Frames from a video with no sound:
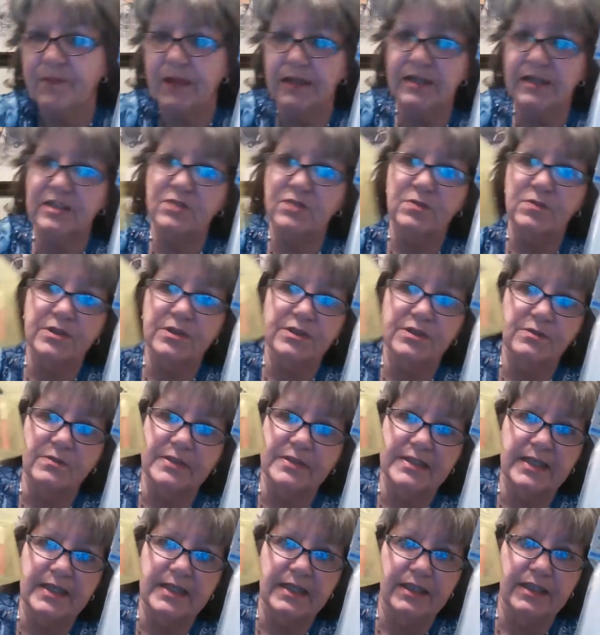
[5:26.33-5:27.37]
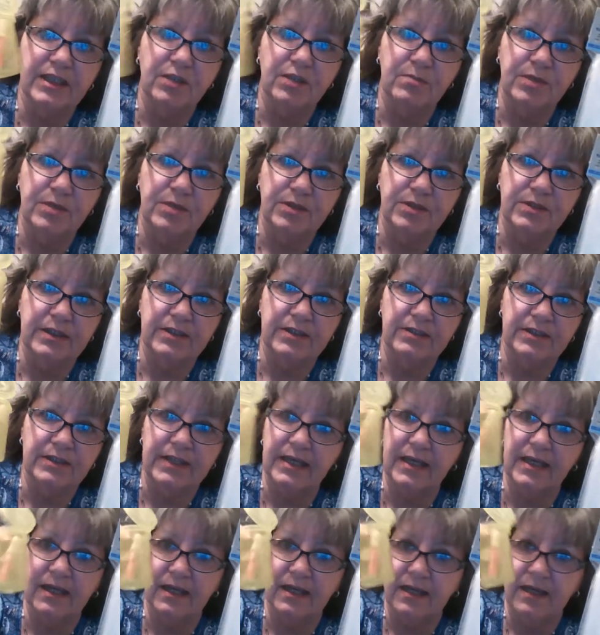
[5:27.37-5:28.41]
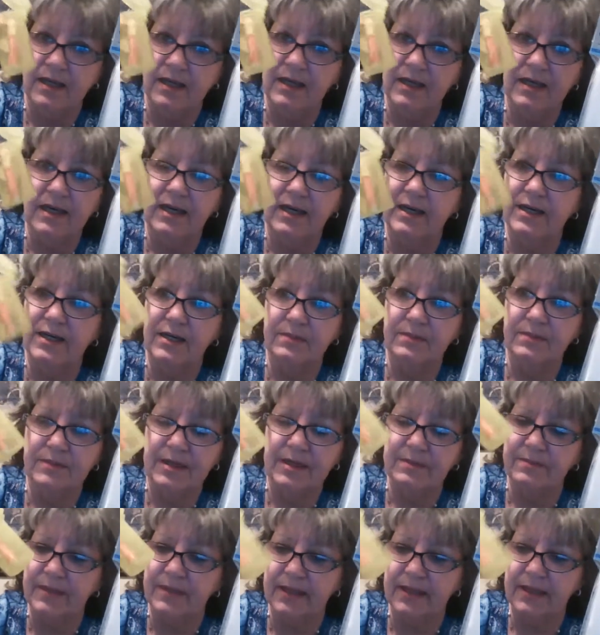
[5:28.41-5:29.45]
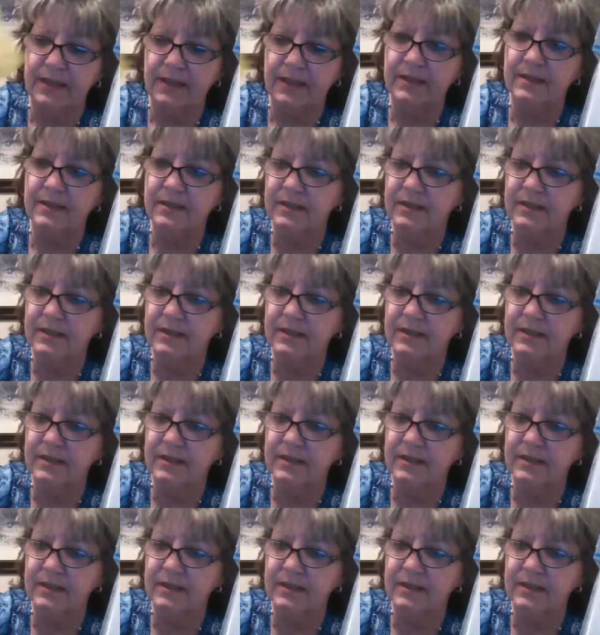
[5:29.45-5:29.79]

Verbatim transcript: these ones I was telling you about the other day um, that my